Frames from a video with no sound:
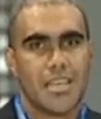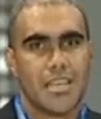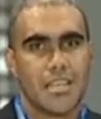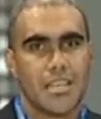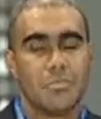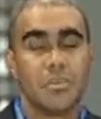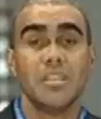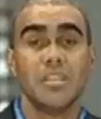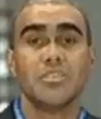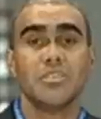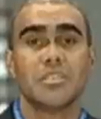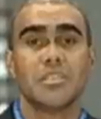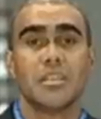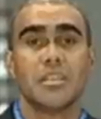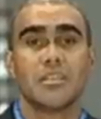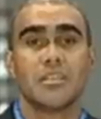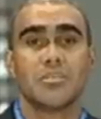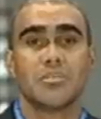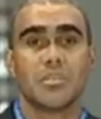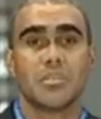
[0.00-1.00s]
It'll be
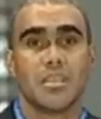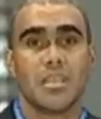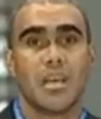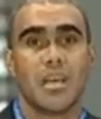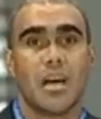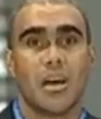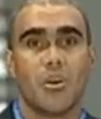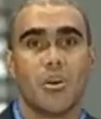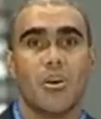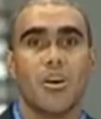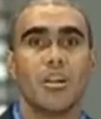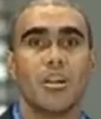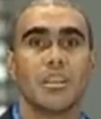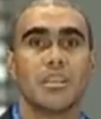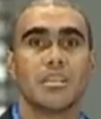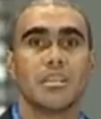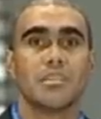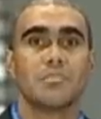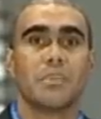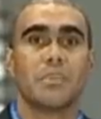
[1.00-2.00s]
interesting to see how all
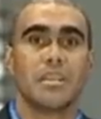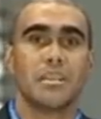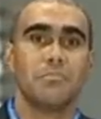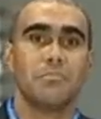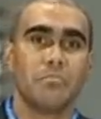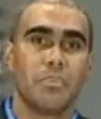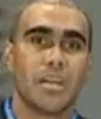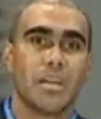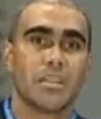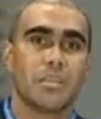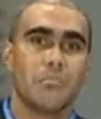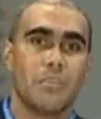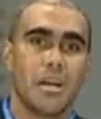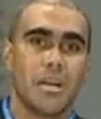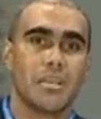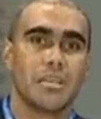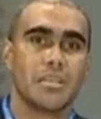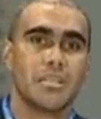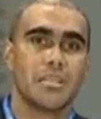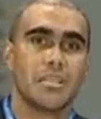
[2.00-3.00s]
this might impact the
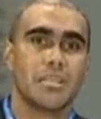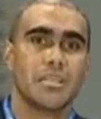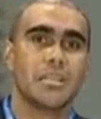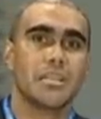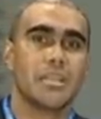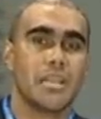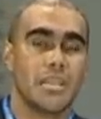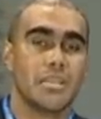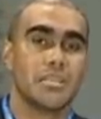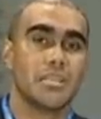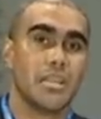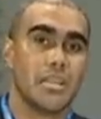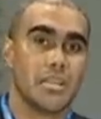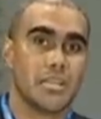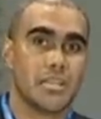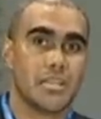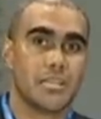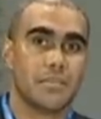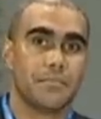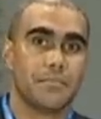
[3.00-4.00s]
market in the days
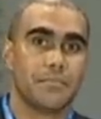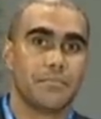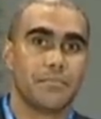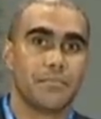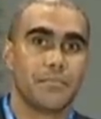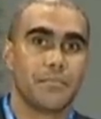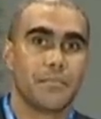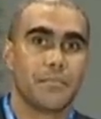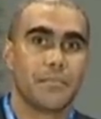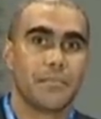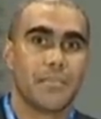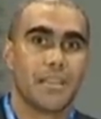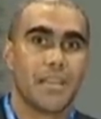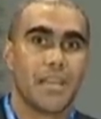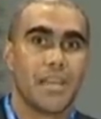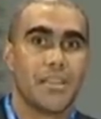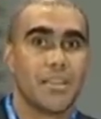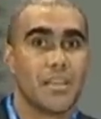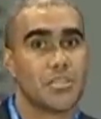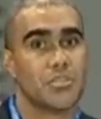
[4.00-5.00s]
later.
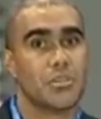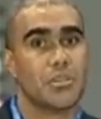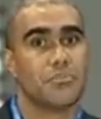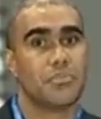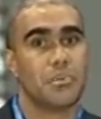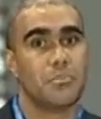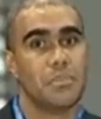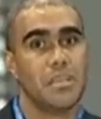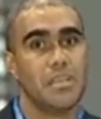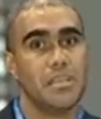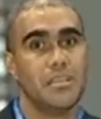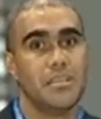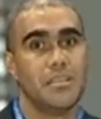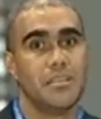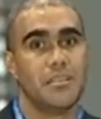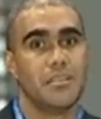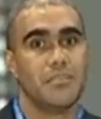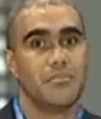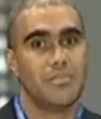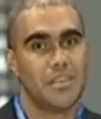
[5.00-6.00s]
And that's all from me,
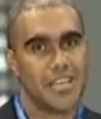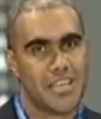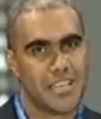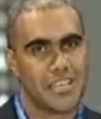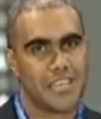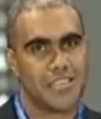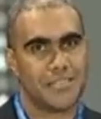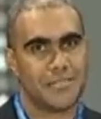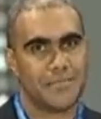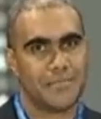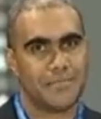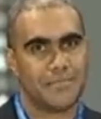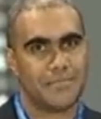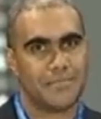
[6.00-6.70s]
Vinaka.